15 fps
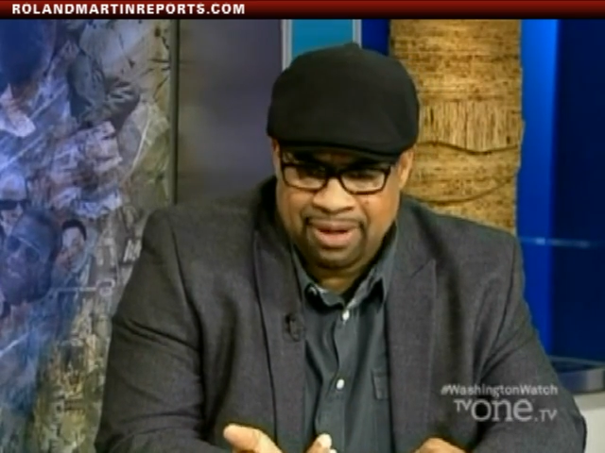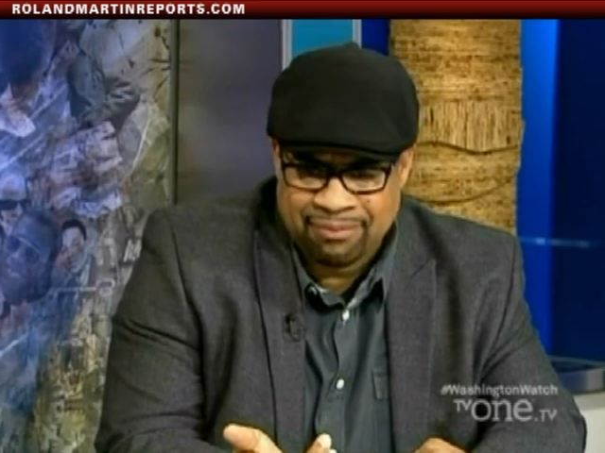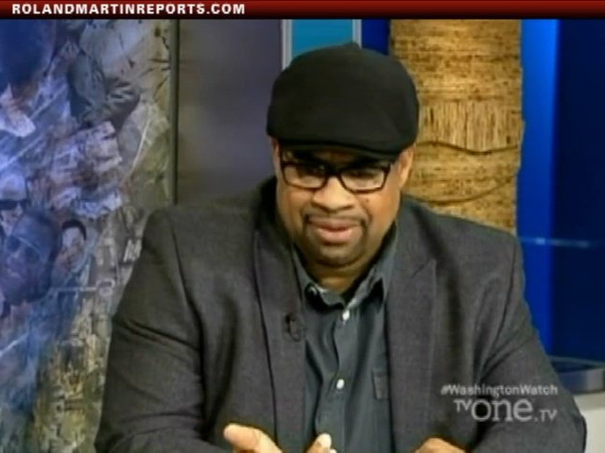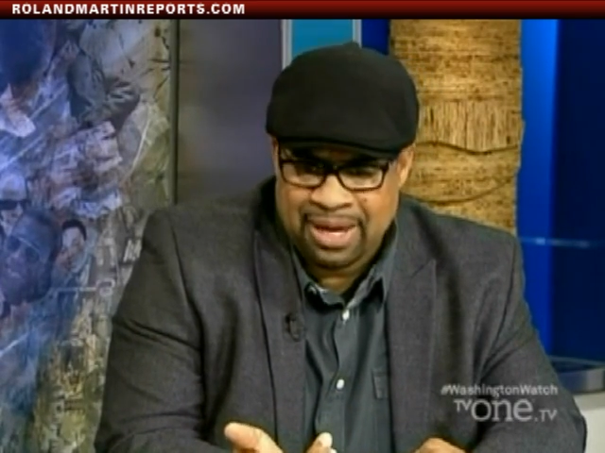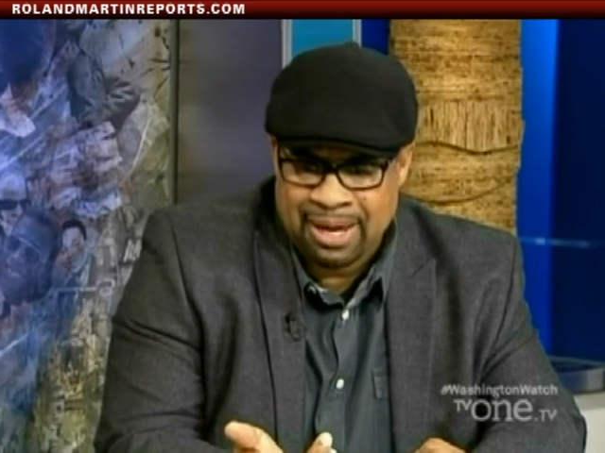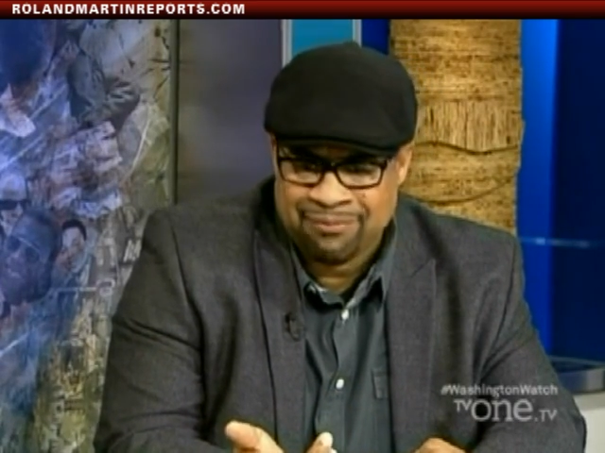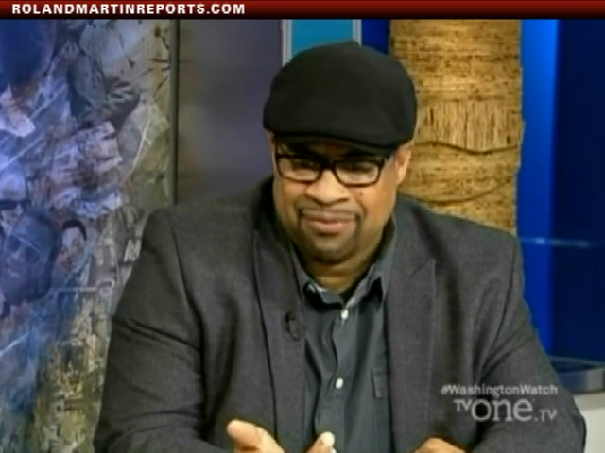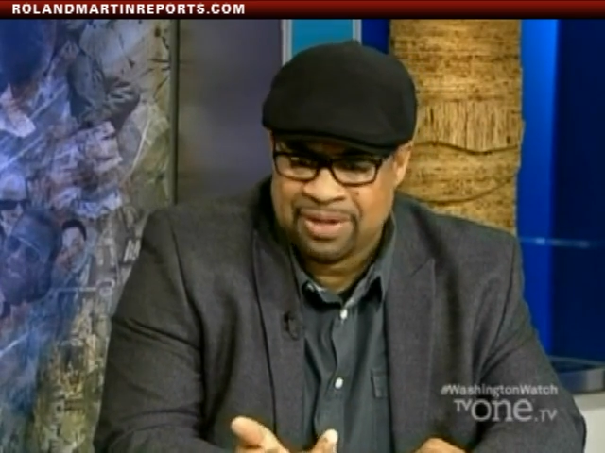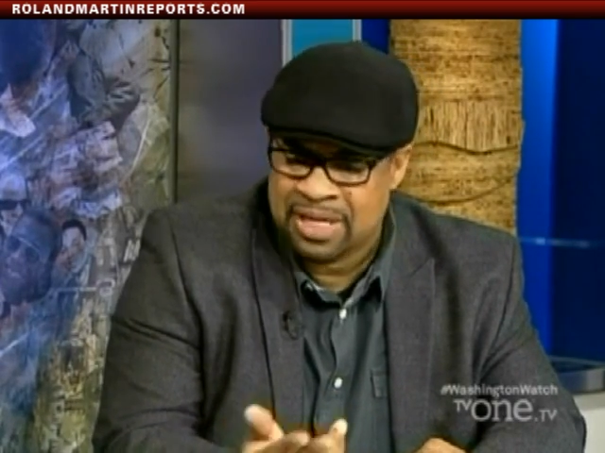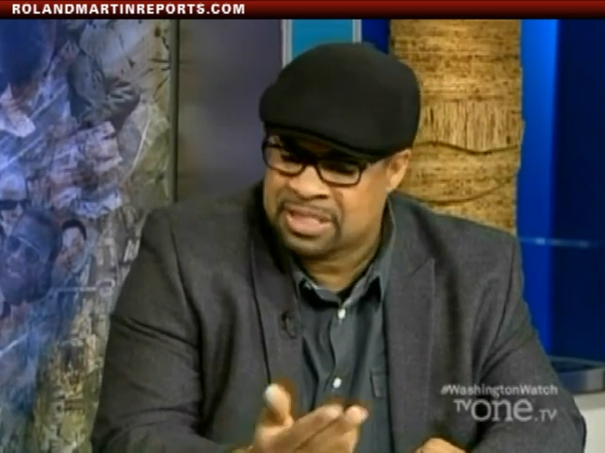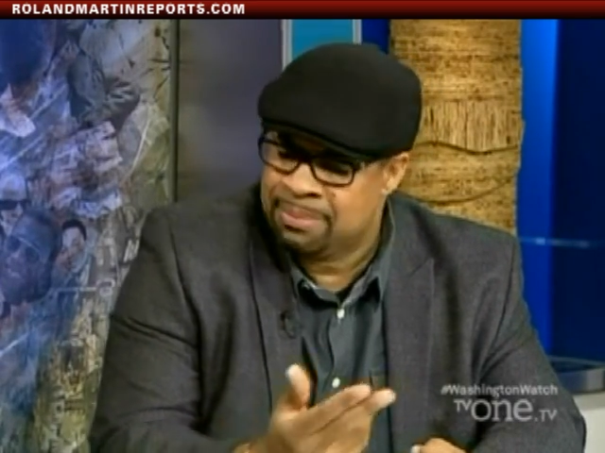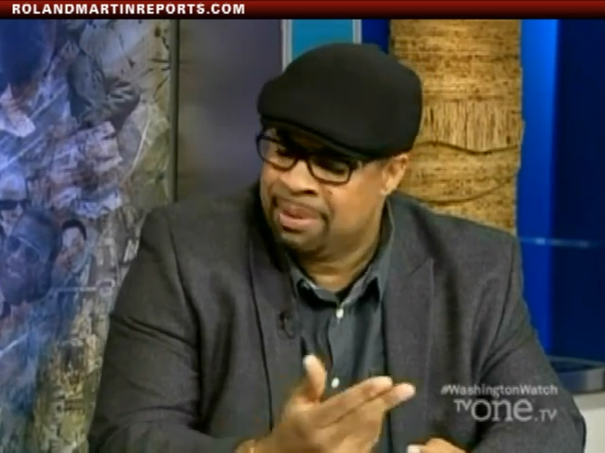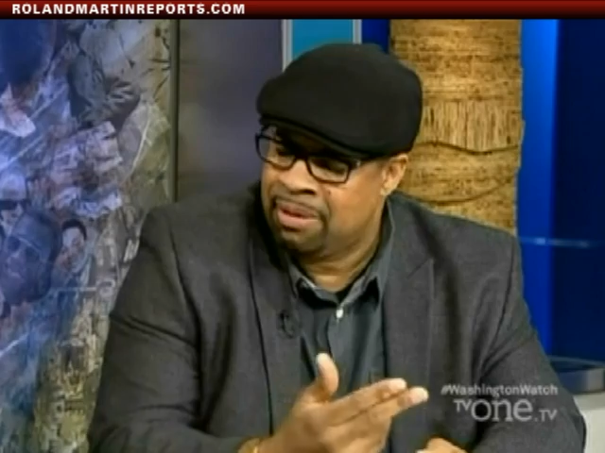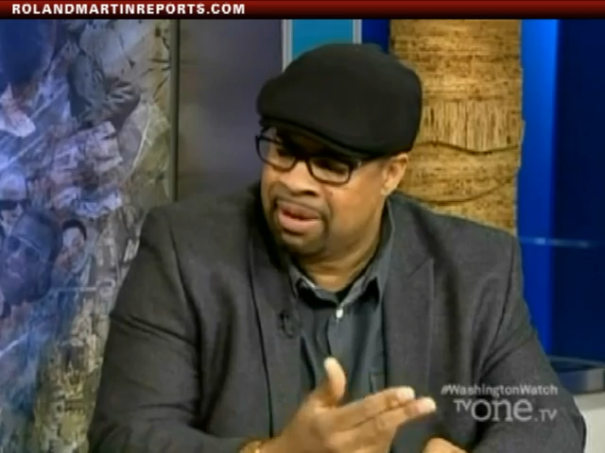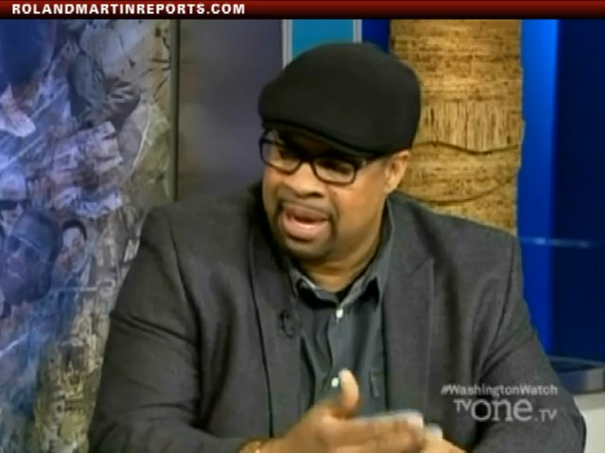have got
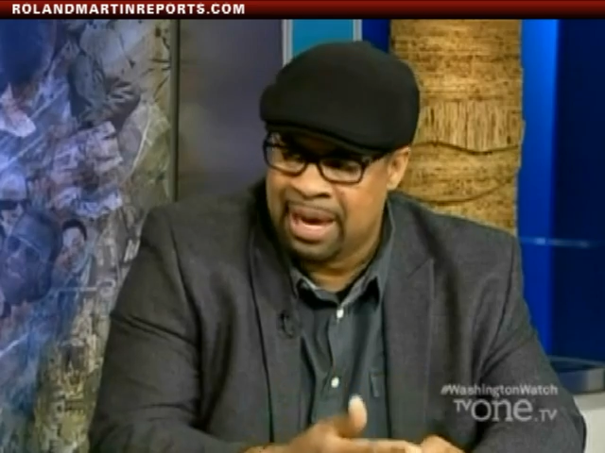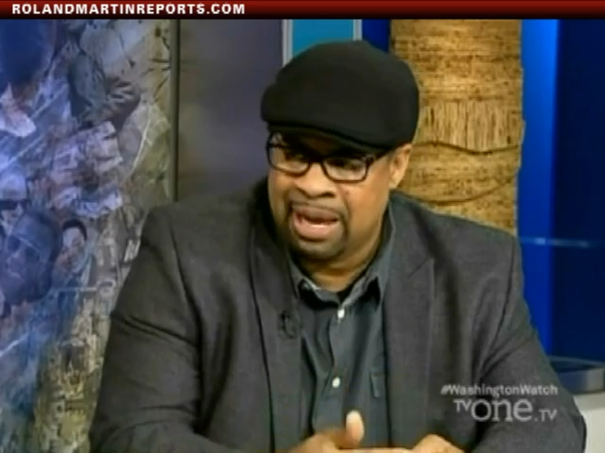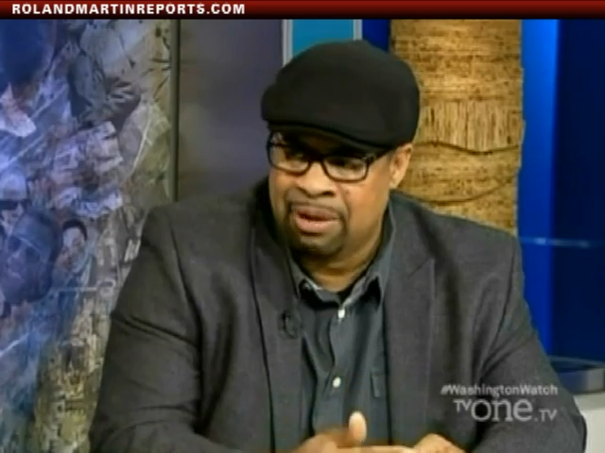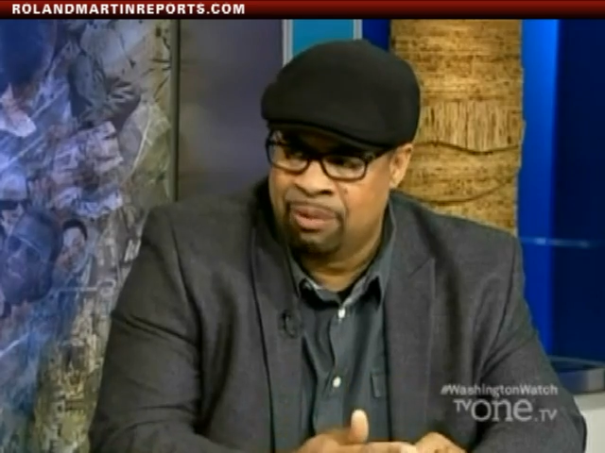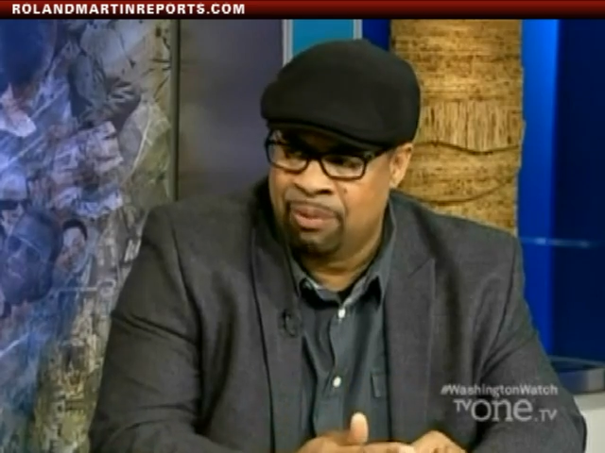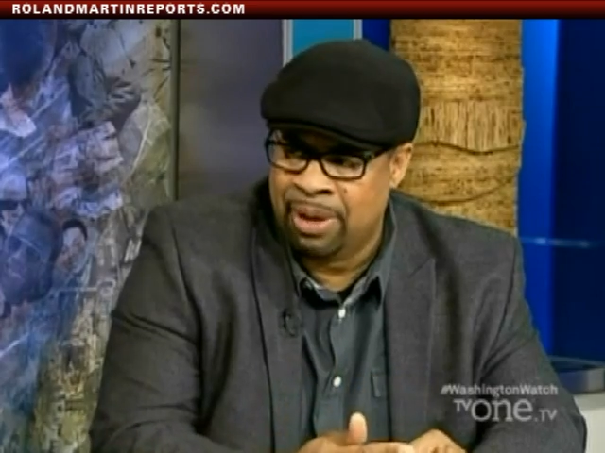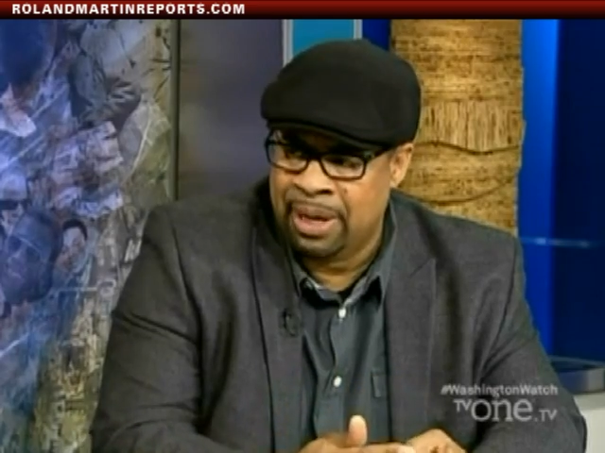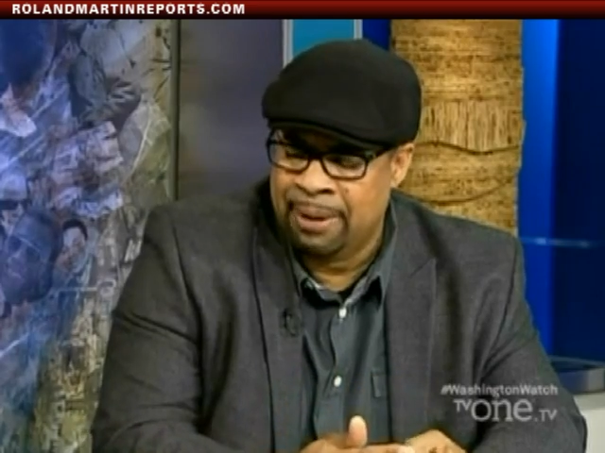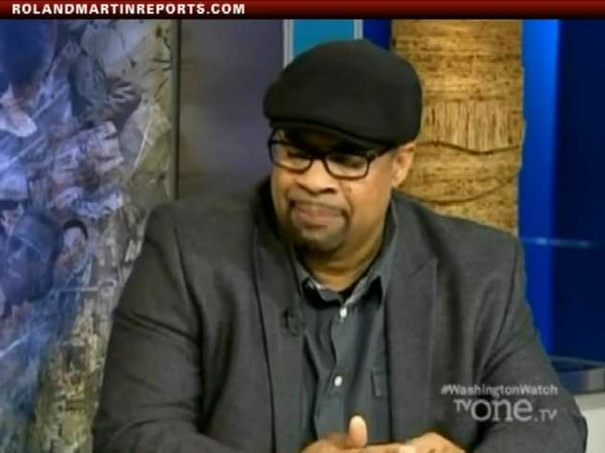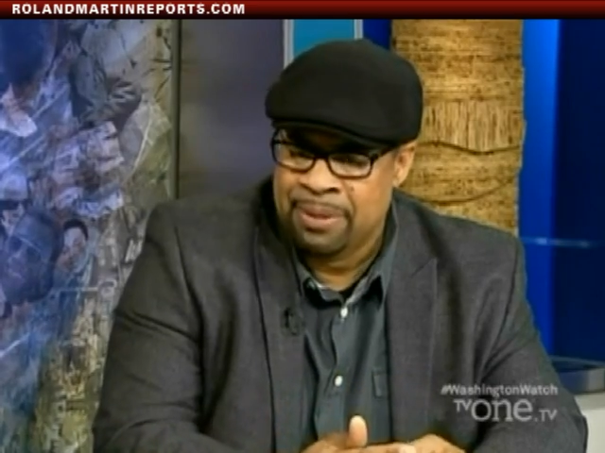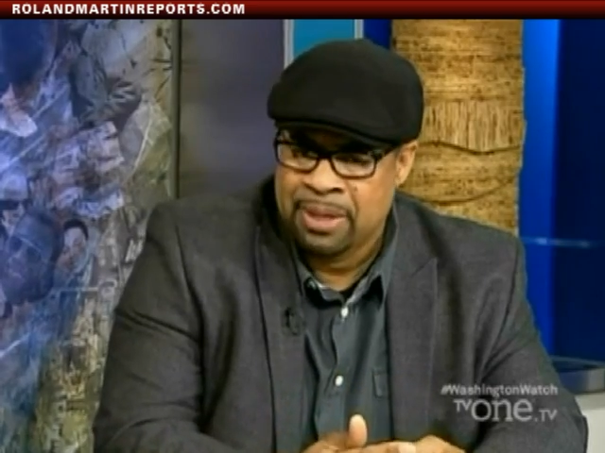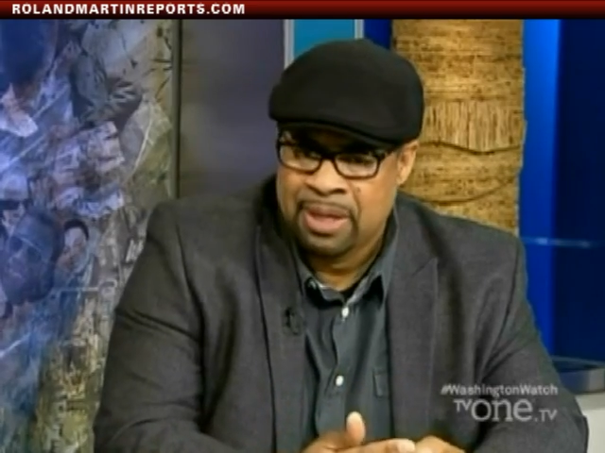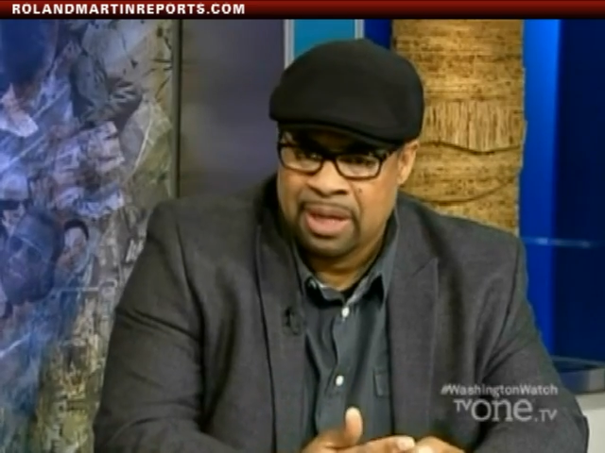Vanessa Bell Calloway.